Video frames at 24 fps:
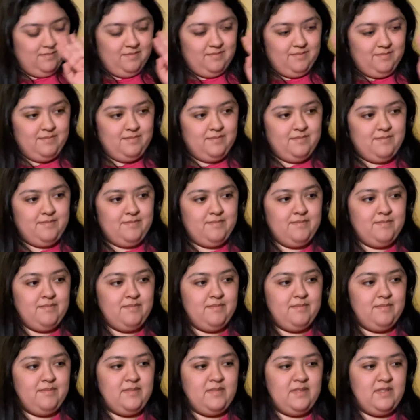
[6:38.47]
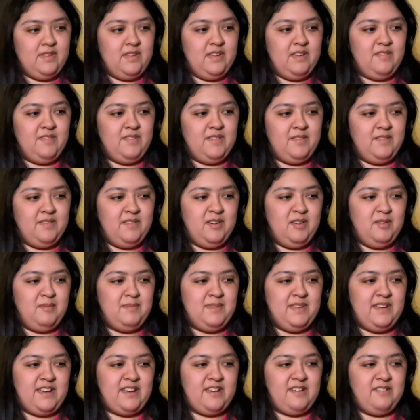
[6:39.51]
if I'm wearing
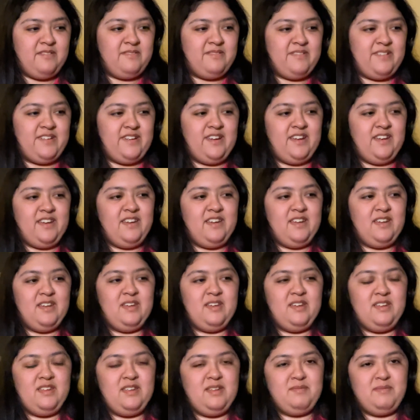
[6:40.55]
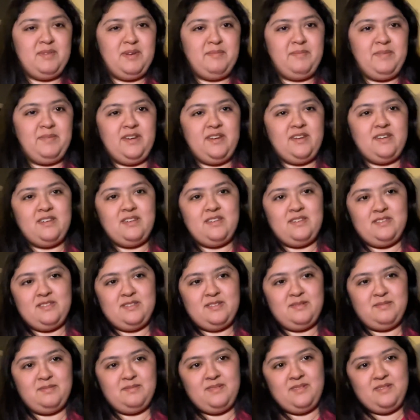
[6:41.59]
black and white, it might be
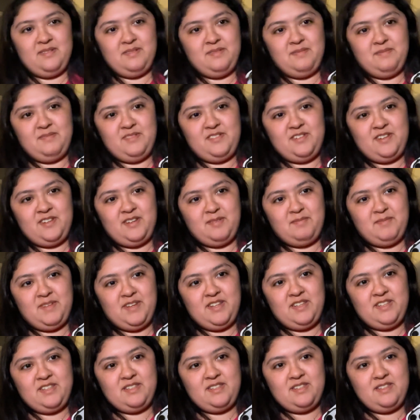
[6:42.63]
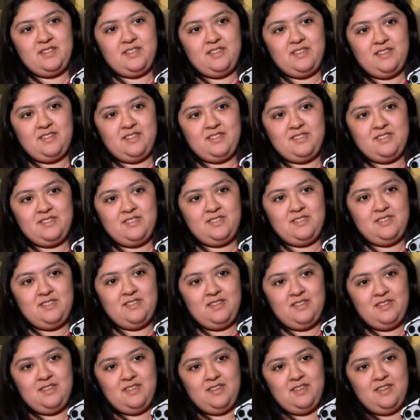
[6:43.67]
because I'm um, trying to match this
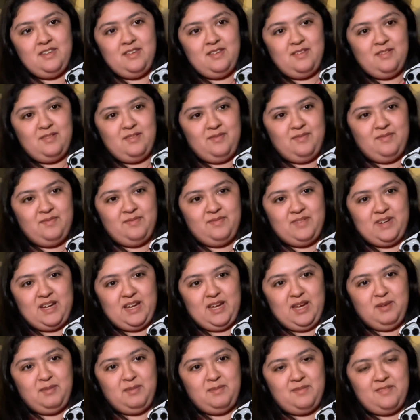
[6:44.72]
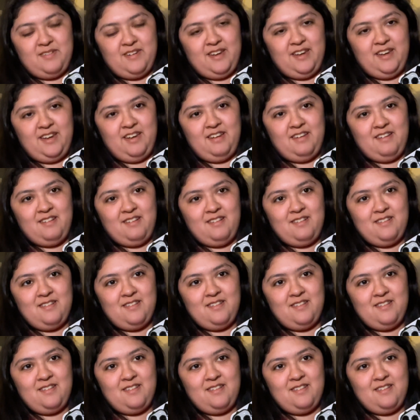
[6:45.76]
vibe right here.